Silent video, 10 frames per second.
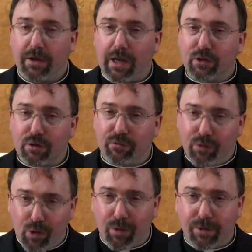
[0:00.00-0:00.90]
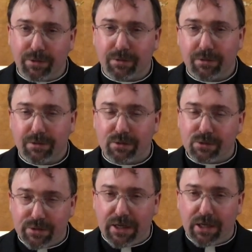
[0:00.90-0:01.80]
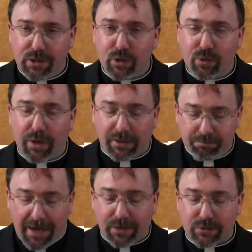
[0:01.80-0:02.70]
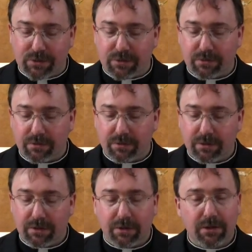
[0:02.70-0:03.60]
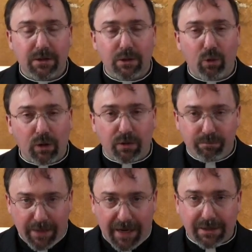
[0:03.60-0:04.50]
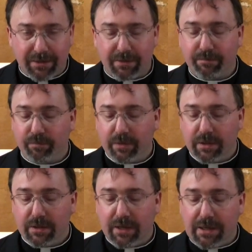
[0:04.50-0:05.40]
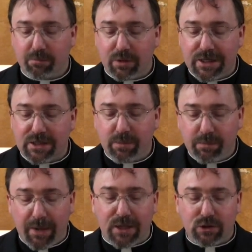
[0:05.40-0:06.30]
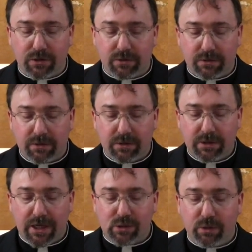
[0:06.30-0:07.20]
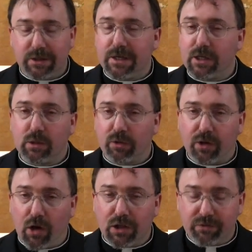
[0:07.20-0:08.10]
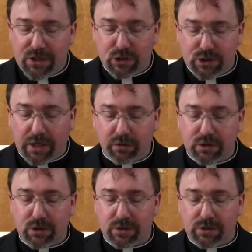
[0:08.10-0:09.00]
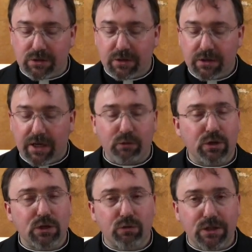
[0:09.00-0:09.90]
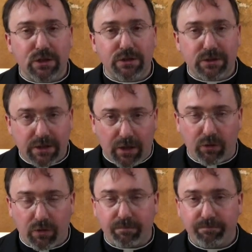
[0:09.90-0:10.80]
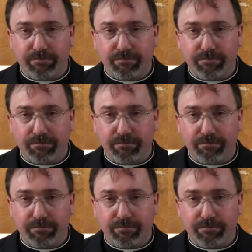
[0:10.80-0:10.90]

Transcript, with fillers: I look forward to seeing you at Mass. Welcome back, and please be patient as we deal with all of these challenges and restrictions together.